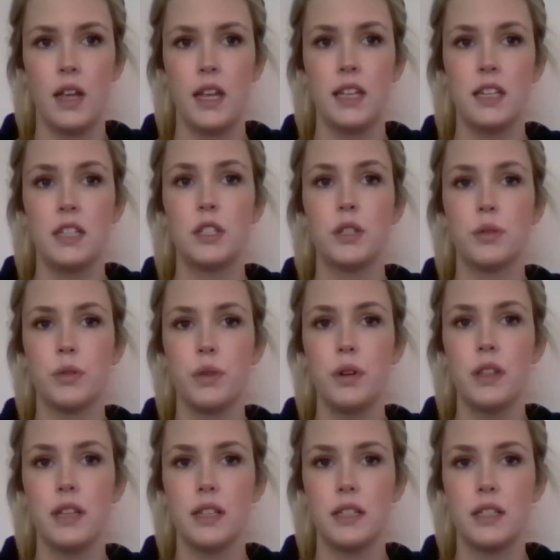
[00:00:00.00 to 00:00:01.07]
It is through
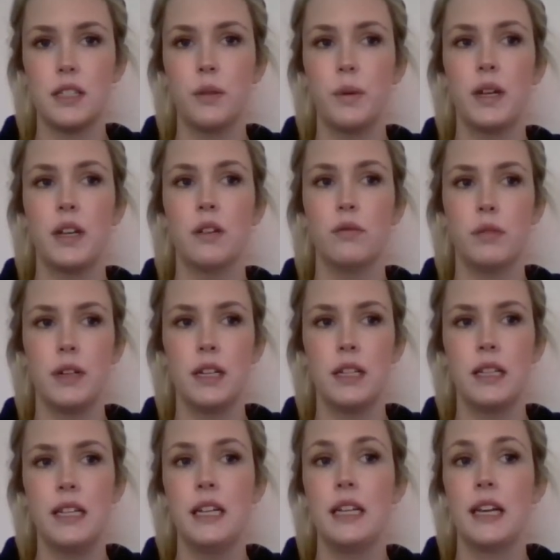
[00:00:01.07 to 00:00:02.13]
this that we can
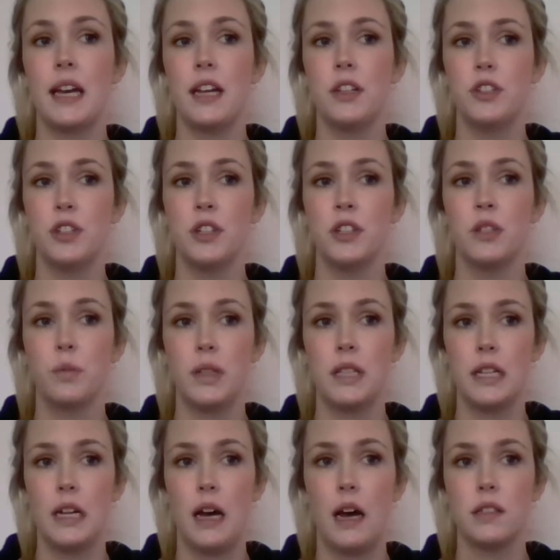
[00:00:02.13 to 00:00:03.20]
really engage students with
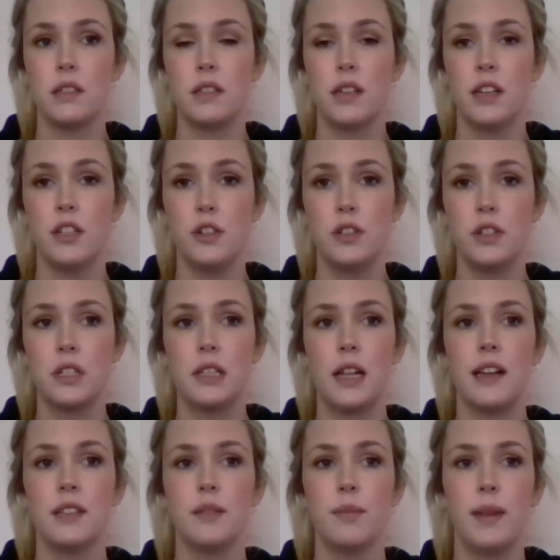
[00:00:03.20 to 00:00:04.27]
the arts and
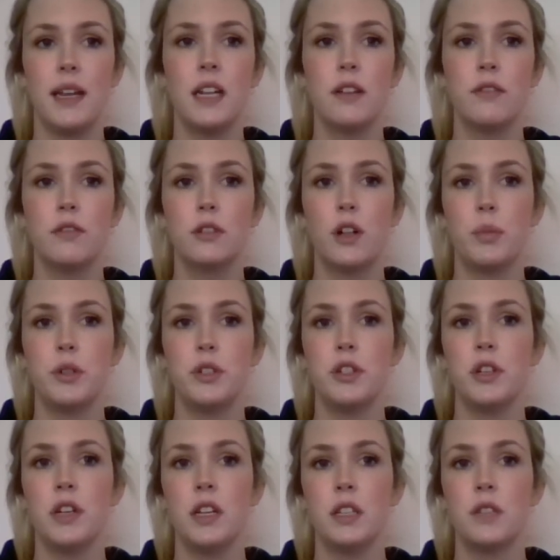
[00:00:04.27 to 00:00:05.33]
utilise meaningful
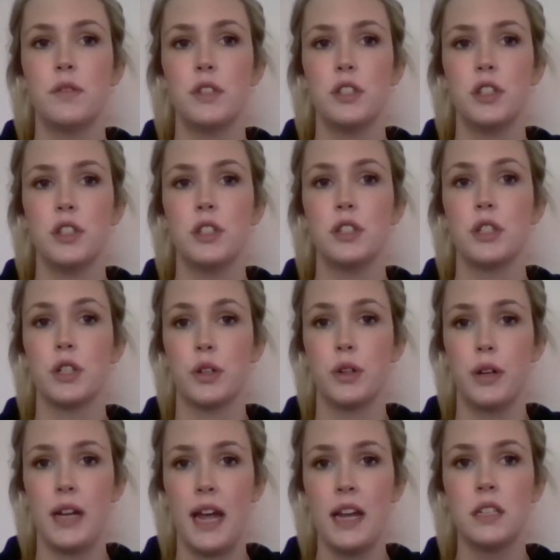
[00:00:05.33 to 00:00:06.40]
opportunities for students to
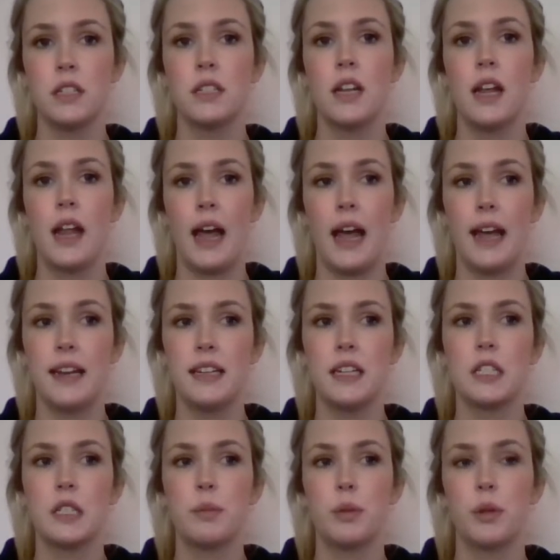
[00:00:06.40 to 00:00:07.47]
create and
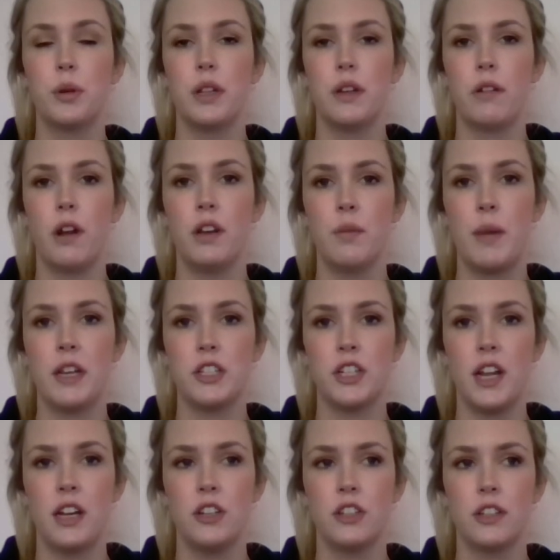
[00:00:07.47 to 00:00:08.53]
explore their own
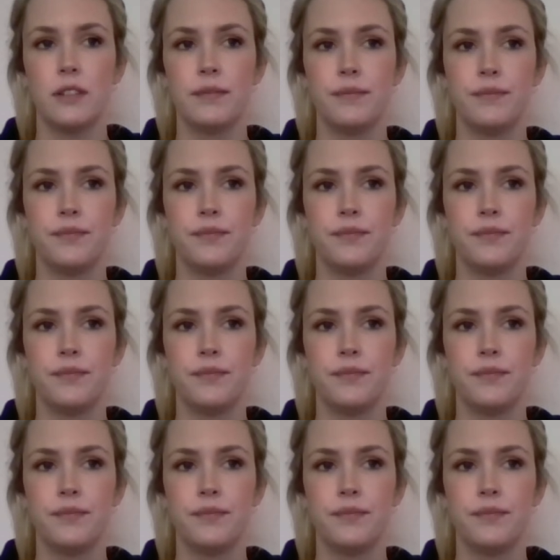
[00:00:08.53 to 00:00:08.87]
imagination.